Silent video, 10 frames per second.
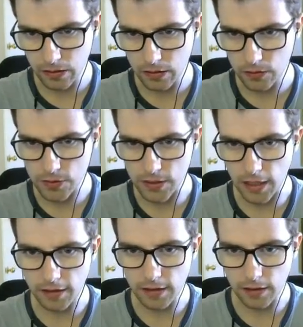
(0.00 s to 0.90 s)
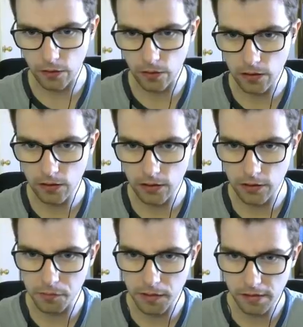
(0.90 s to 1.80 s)
There's nothing here, you
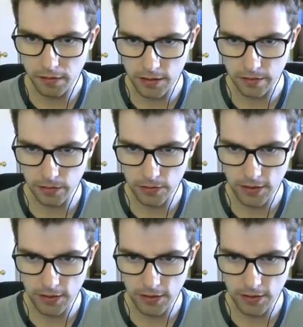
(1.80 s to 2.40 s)
know, by the looks of it. There's